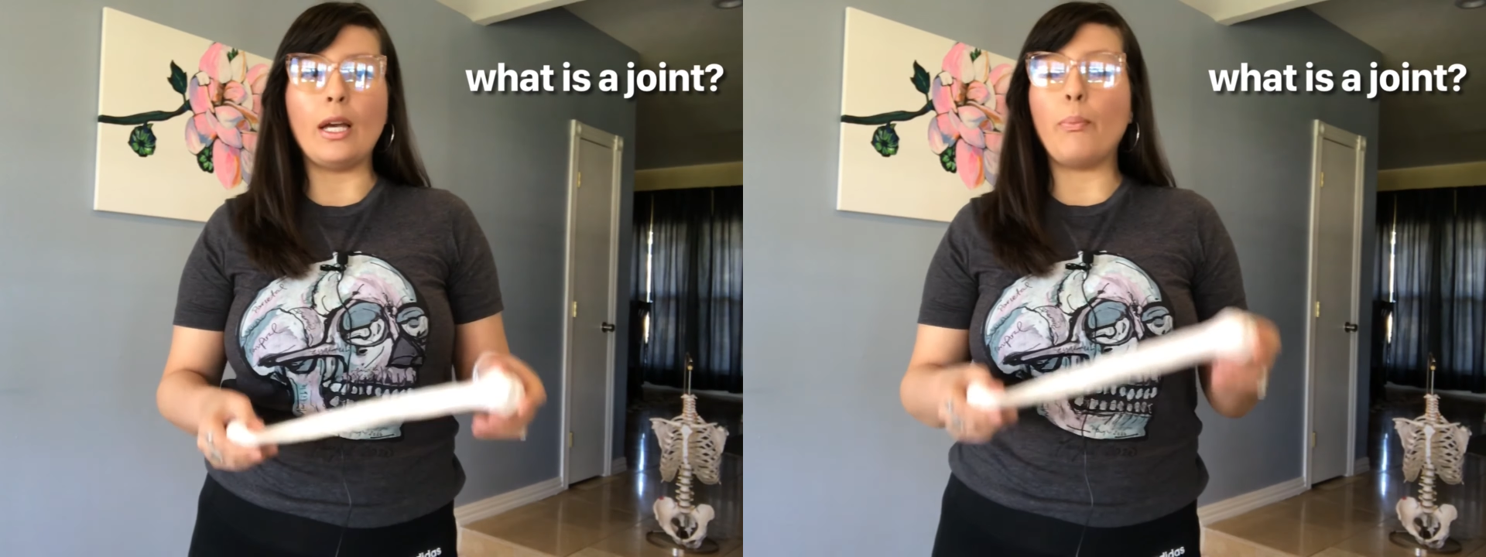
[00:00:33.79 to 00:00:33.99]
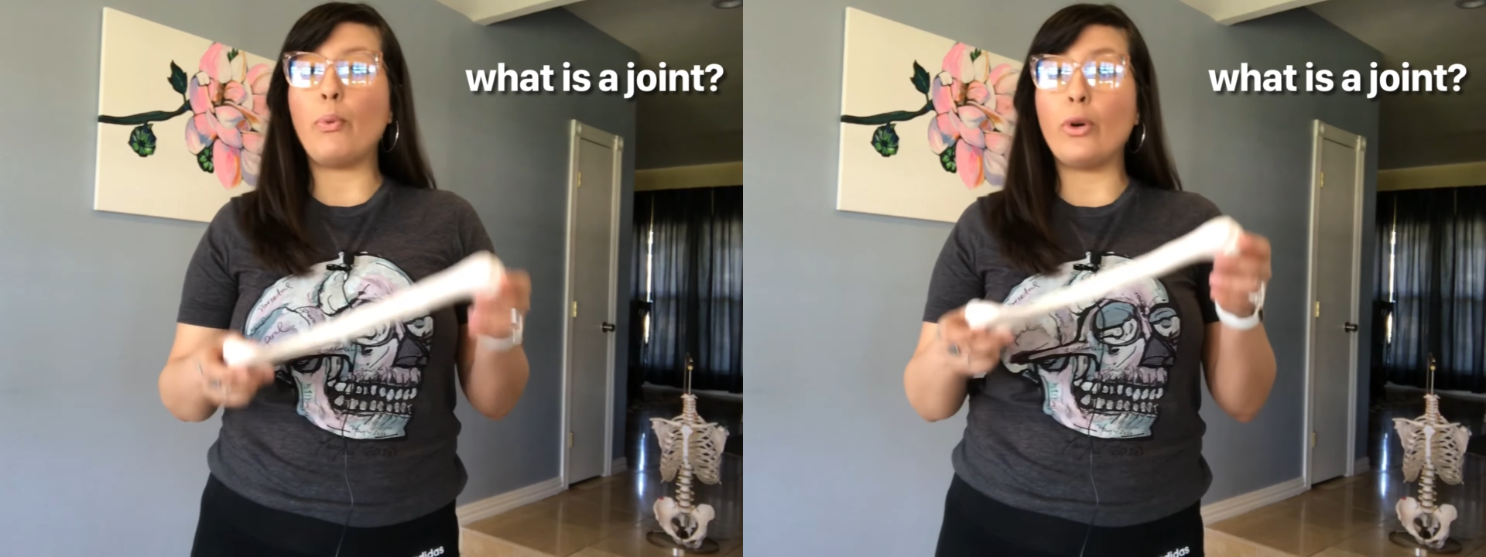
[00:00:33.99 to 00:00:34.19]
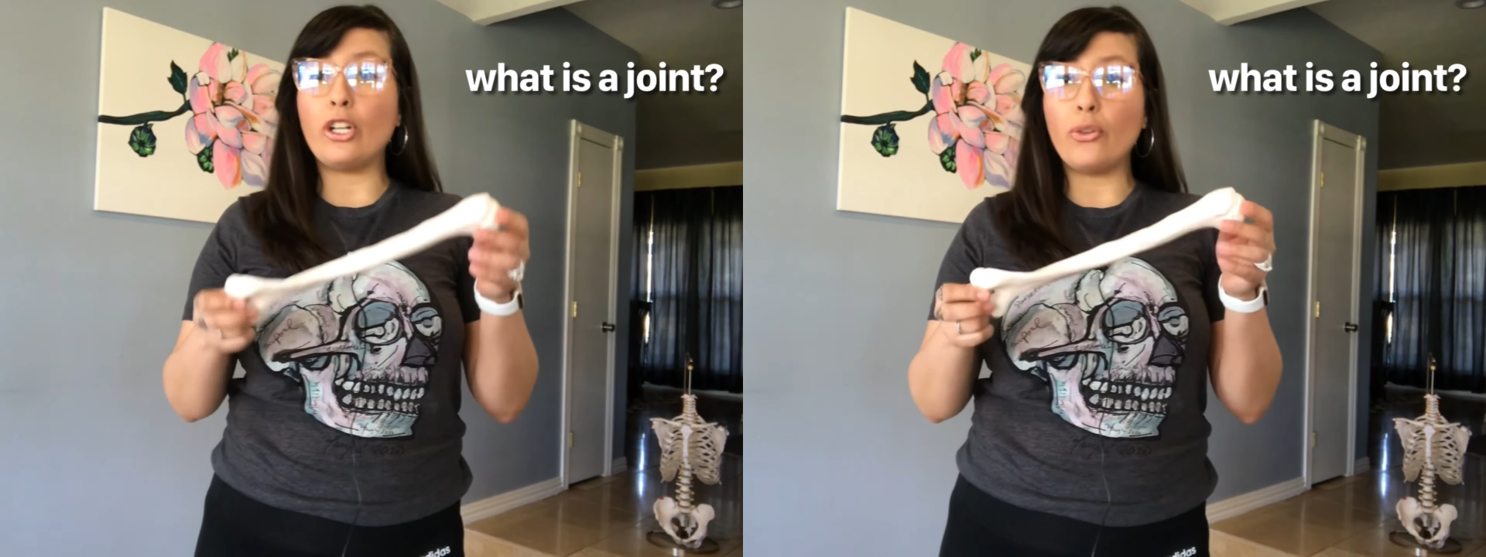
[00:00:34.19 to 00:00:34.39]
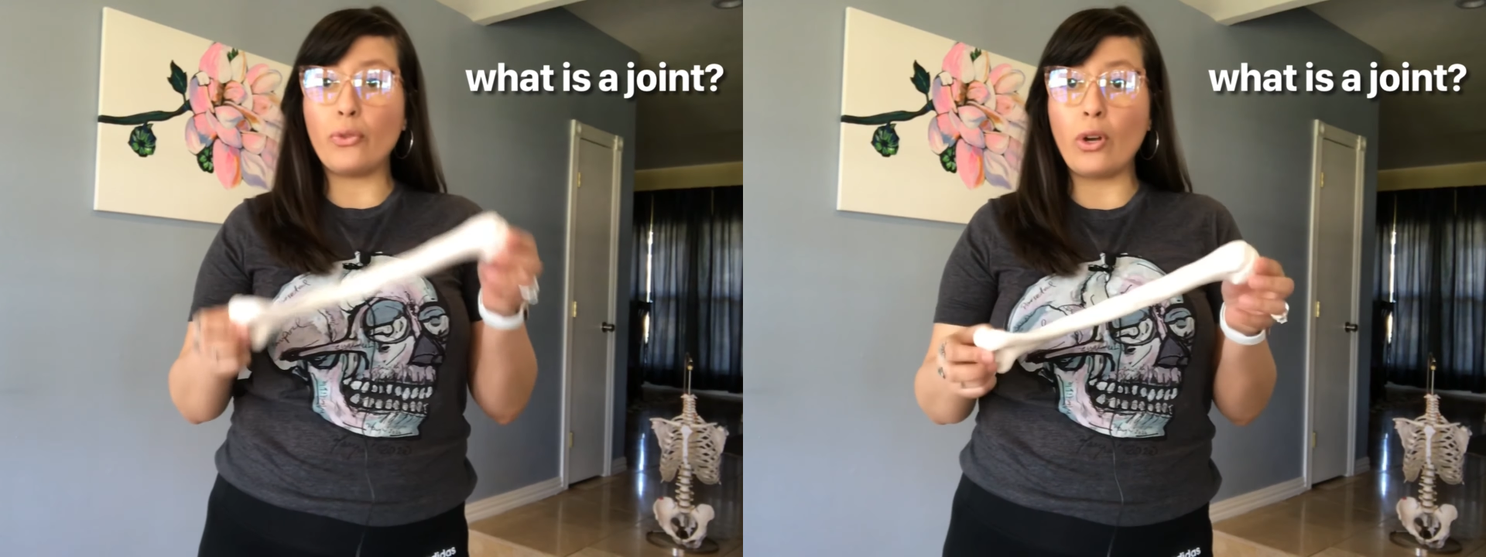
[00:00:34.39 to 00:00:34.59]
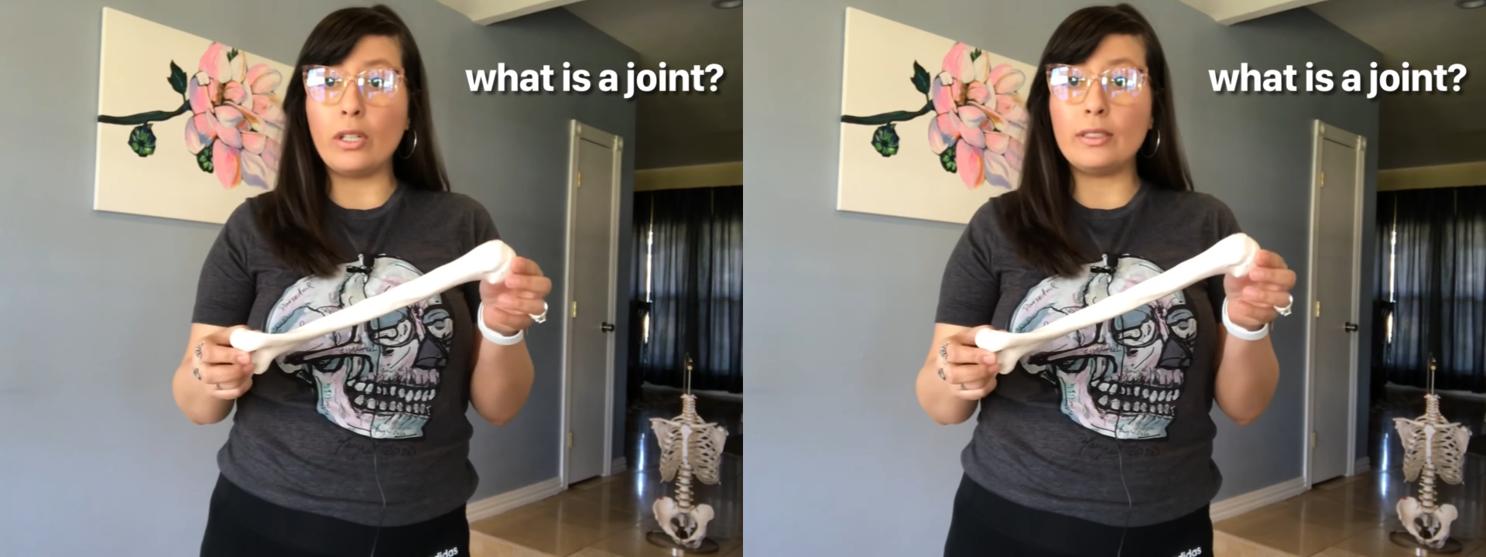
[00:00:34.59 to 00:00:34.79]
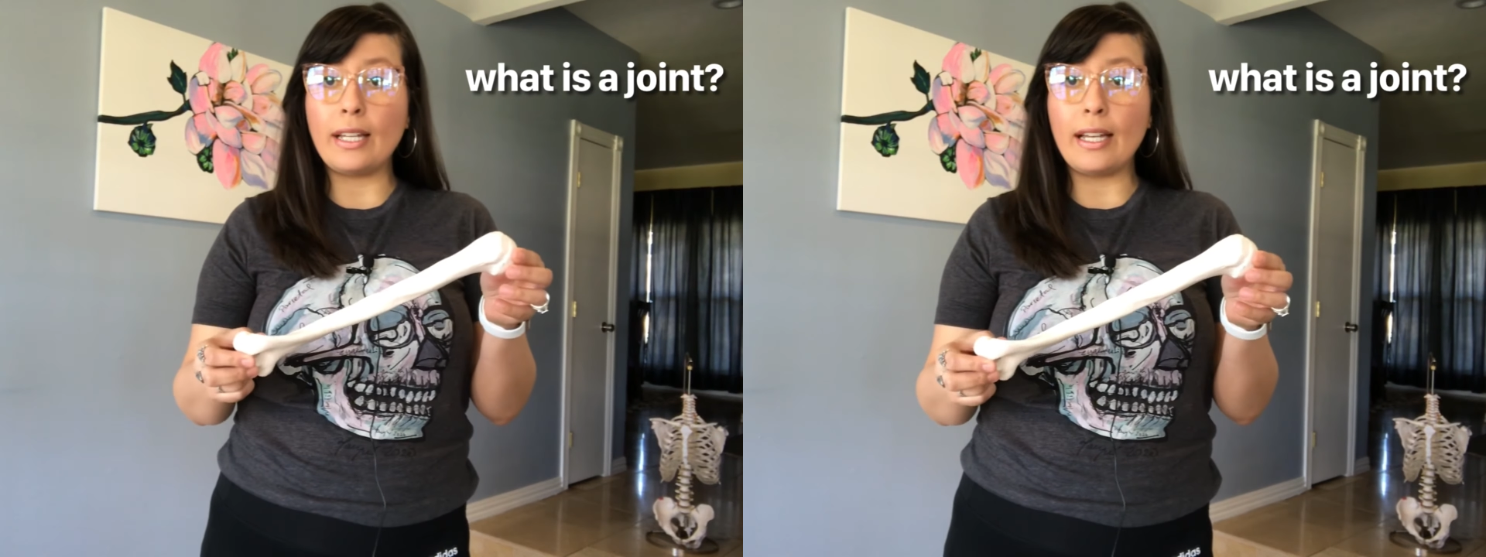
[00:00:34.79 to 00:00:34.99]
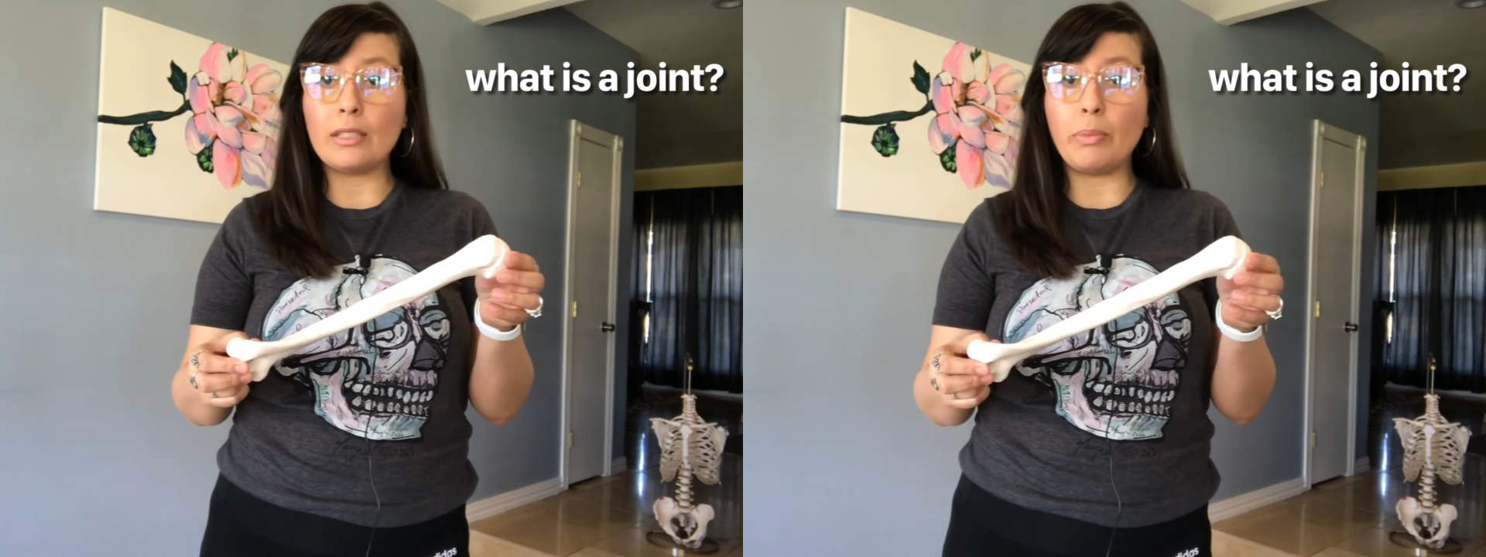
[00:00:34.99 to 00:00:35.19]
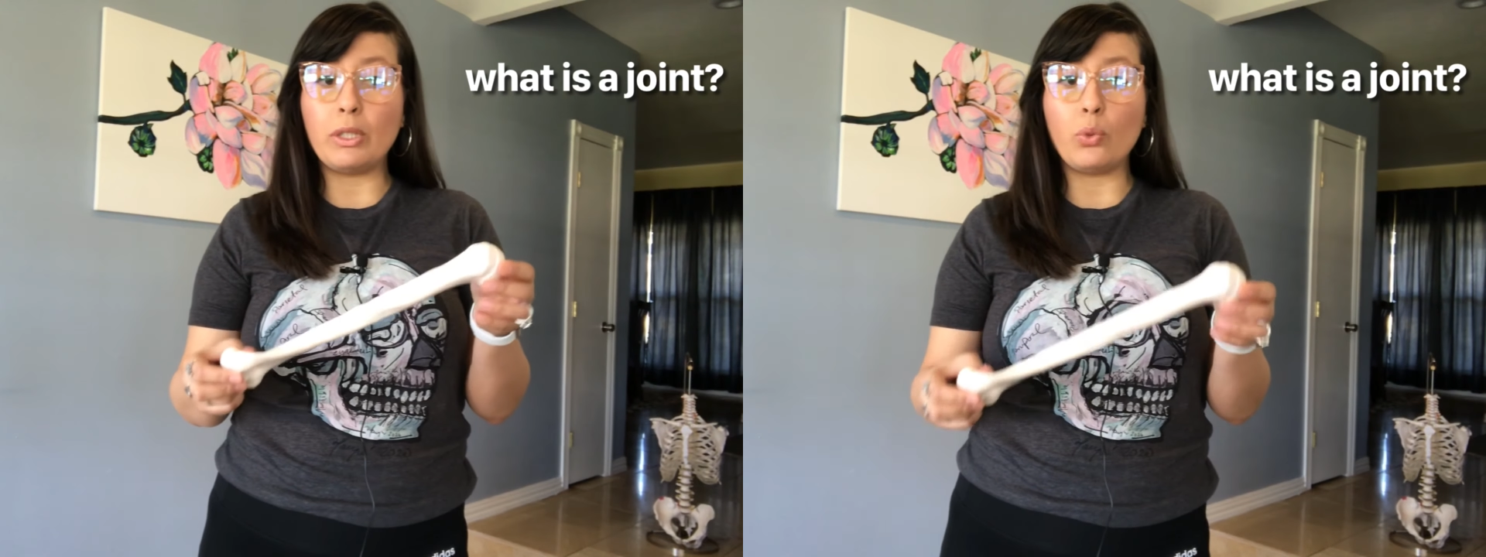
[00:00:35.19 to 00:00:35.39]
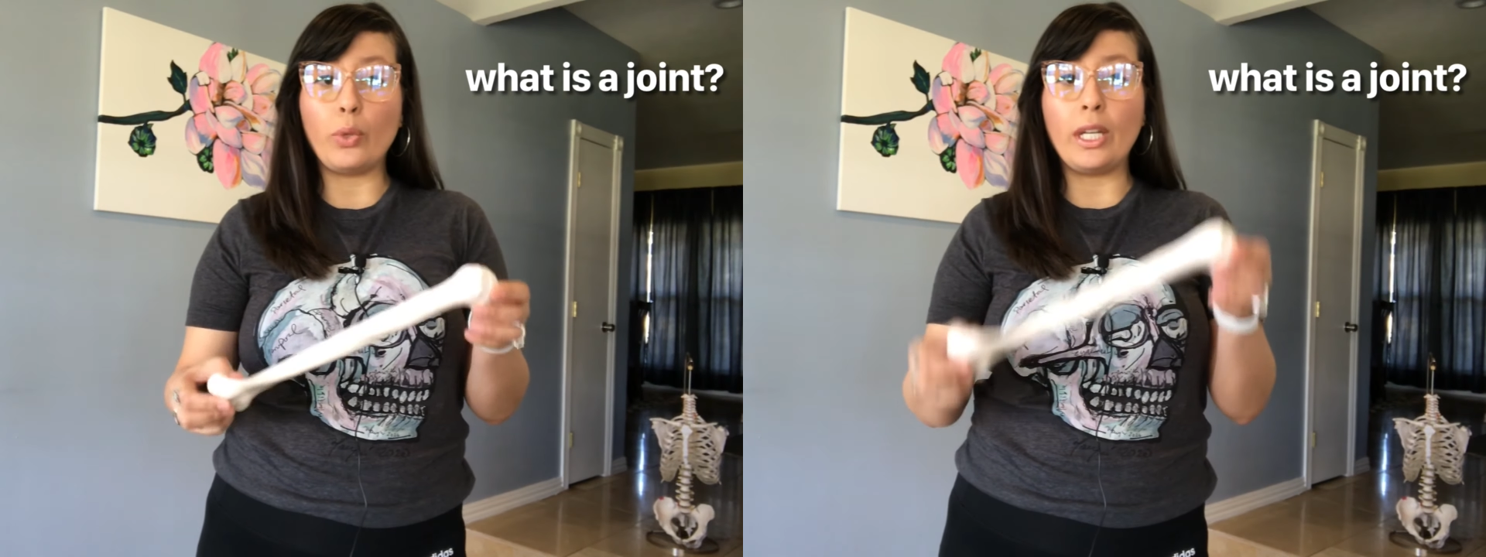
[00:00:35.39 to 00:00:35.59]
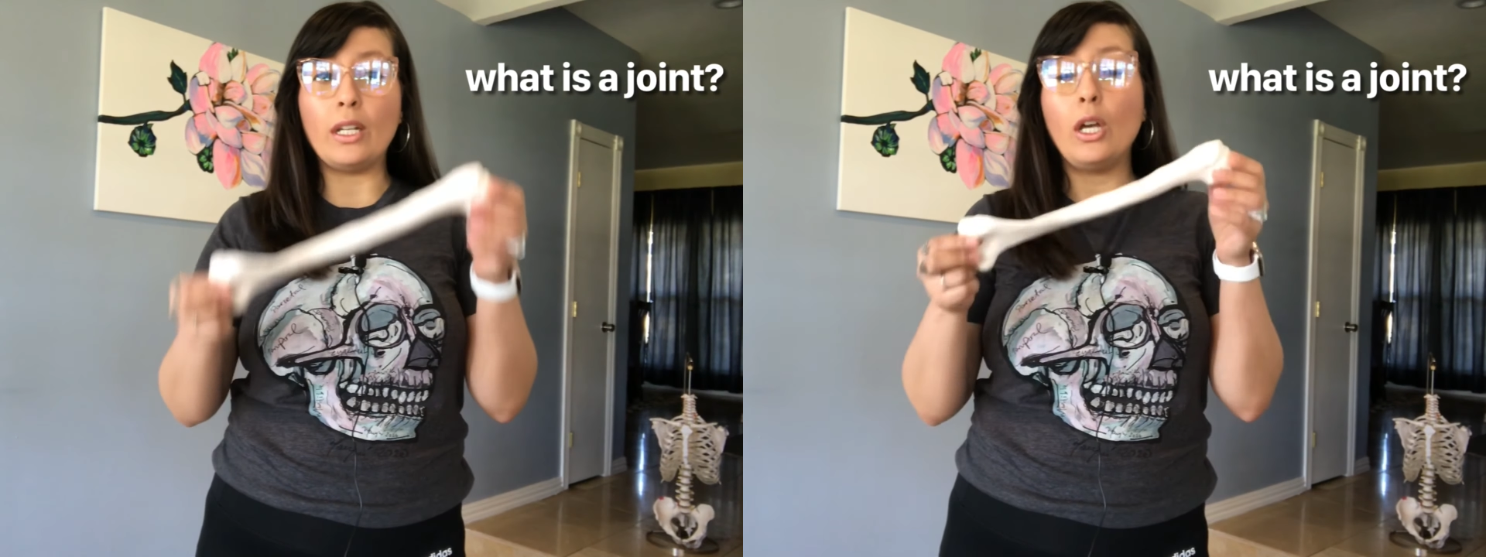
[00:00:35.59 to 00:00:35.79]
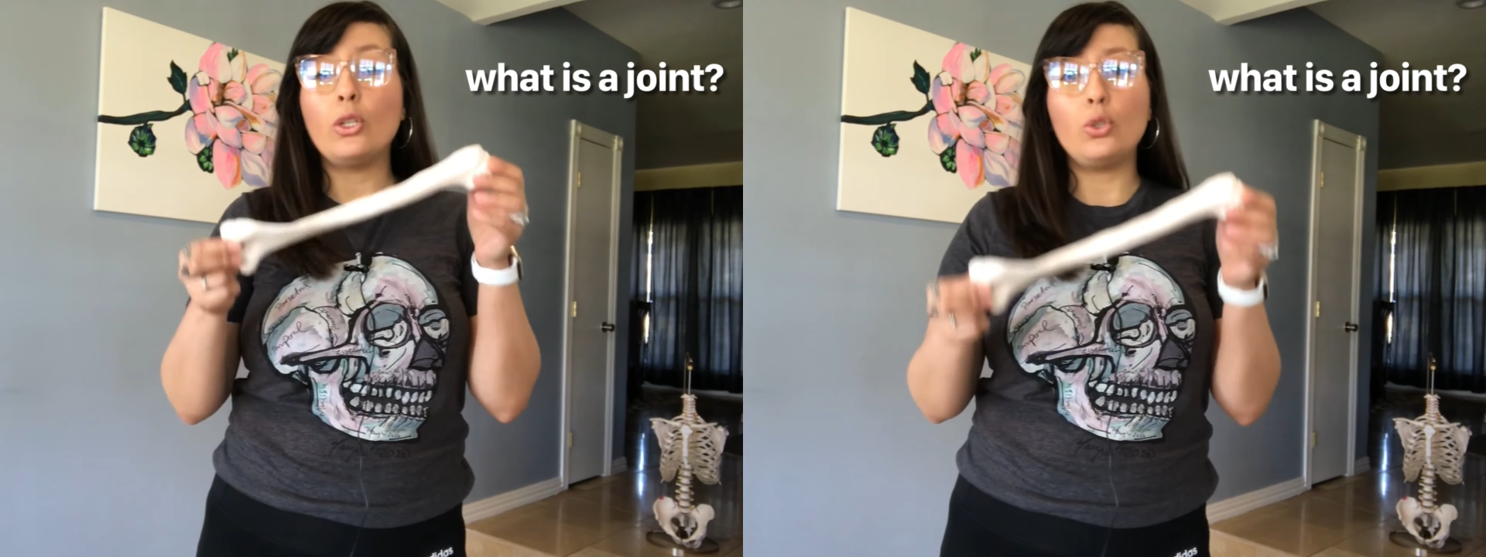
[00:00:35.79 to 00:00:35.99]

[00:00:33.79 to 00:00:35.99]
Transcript: a point of contact between